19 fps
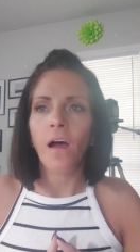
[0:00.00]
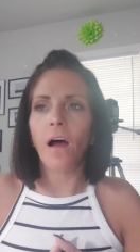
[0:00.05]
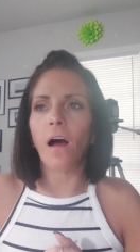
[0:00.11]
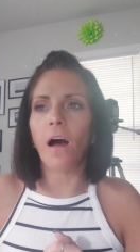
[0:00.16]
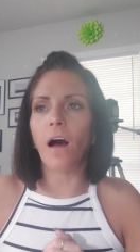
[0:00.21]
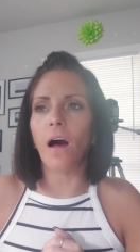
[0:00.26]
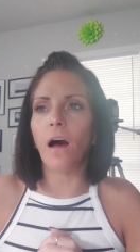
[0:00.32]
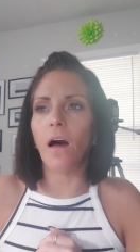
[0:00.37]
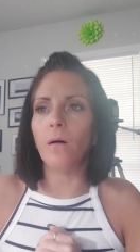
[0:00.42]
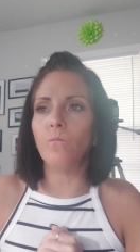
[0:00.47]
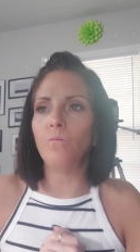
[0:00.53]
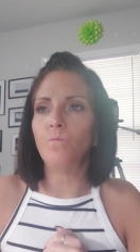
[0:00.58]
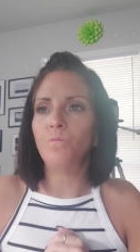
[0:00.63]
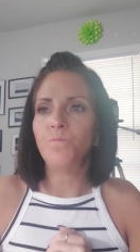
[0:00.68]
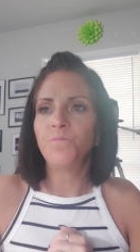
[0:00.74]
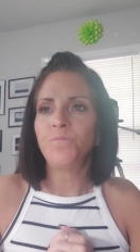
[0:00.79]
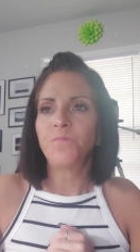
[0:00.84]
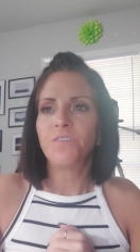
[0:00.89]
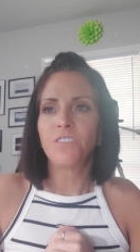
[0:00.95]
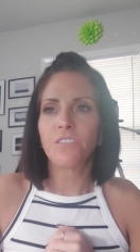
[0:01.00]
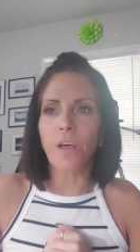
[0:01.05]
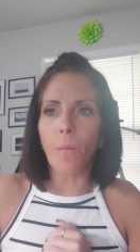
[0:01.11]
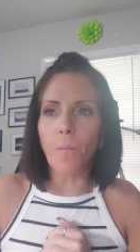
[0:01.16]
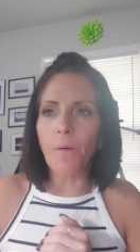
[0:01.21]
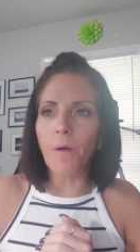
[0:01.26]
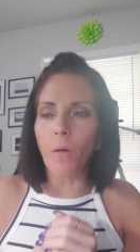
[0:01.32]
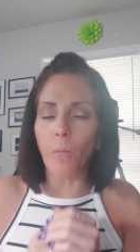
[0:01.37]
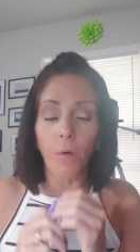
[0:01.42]
Um,
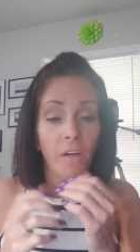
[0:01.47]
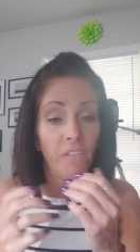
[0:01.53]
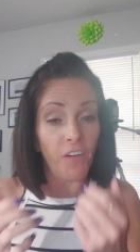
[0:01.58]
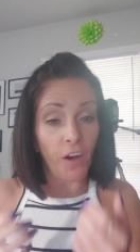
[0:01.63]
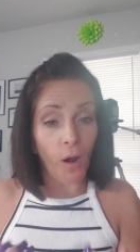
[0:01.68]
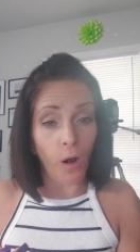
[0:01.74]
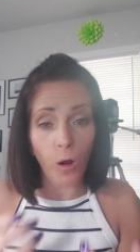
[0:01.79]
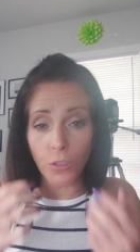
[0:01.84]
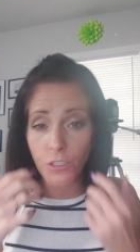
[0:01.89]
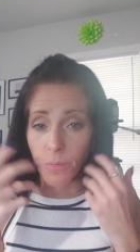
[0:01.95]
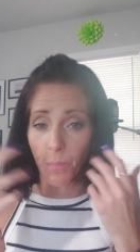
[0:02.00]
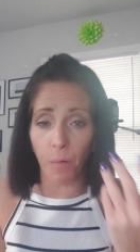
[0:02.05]
some people, if it hurts,